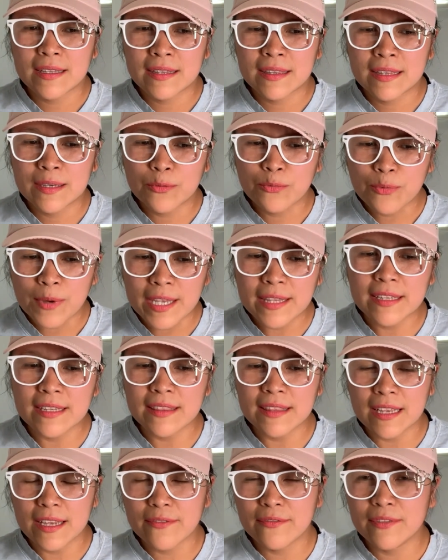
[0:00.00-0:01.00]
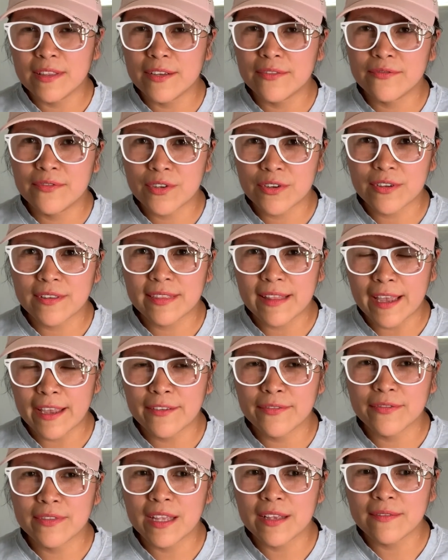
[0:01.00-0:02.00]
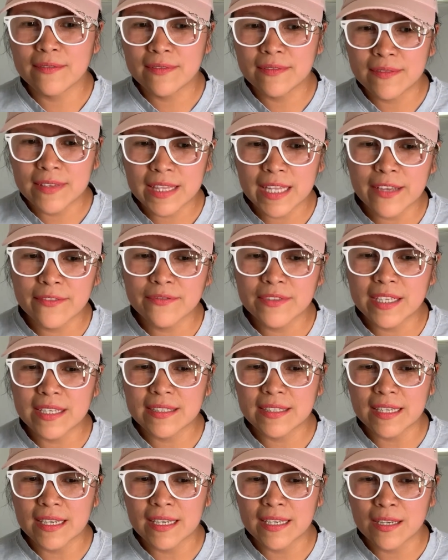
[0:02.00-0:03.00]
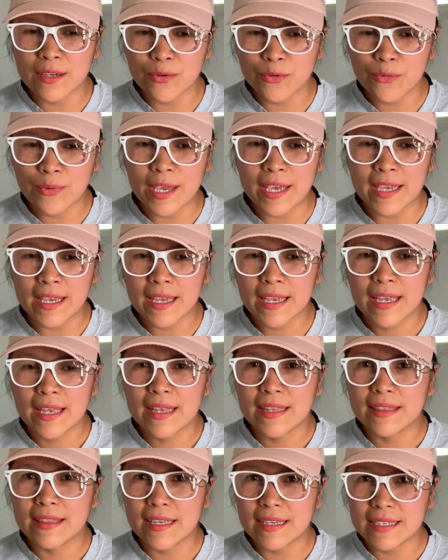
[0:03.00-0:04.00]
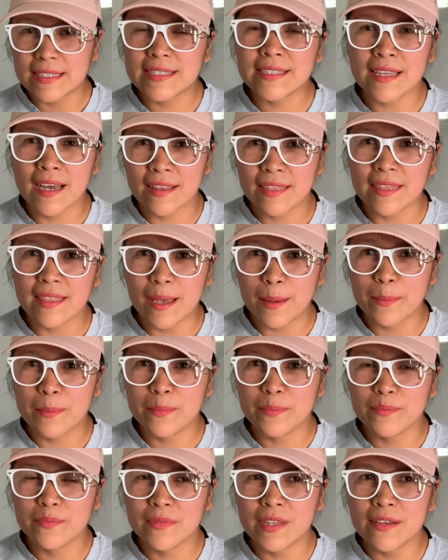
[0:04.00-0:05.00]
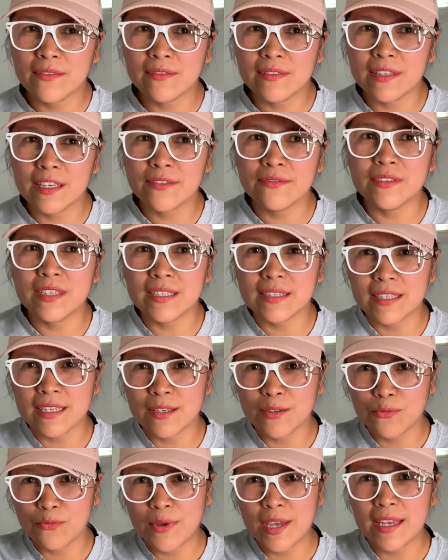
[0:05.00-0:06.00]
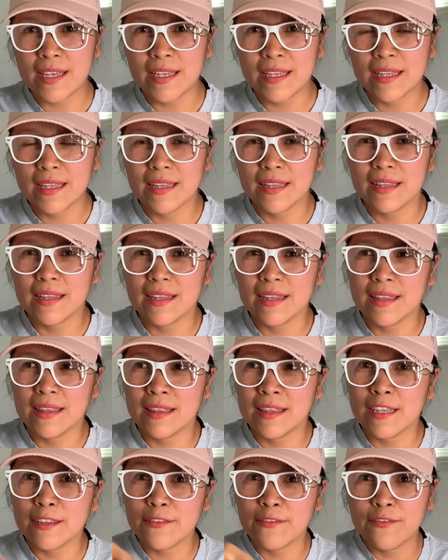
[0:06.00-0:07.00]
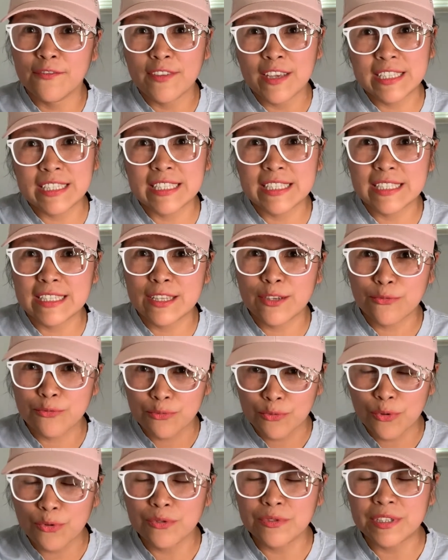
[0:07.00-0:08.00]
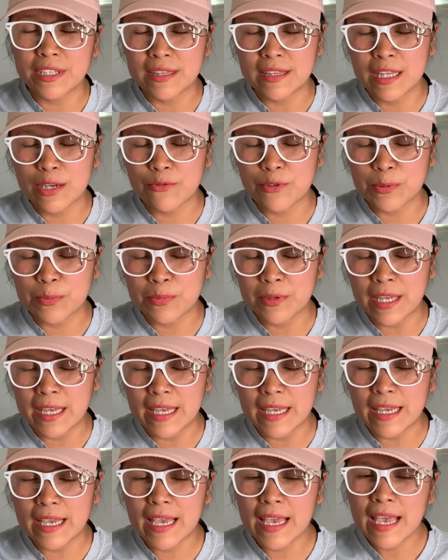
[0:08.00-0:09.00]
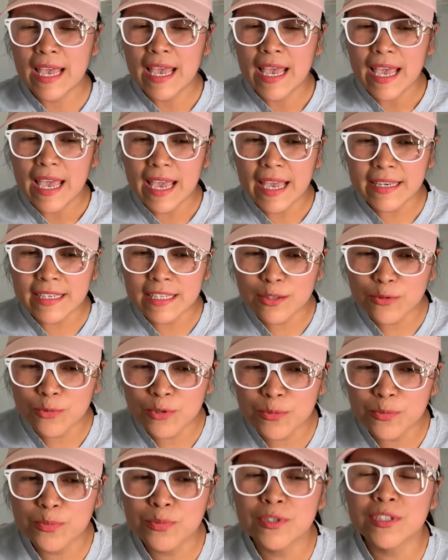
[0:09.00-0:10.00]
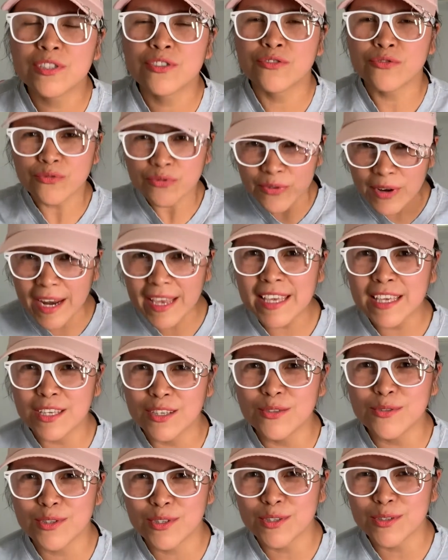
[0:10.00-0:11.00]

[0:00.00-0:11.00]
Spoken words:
the way that they have lived their life, they've lived it in a way that is not them. They've lived it in a way that fits the role that they were playing. And it will strike you,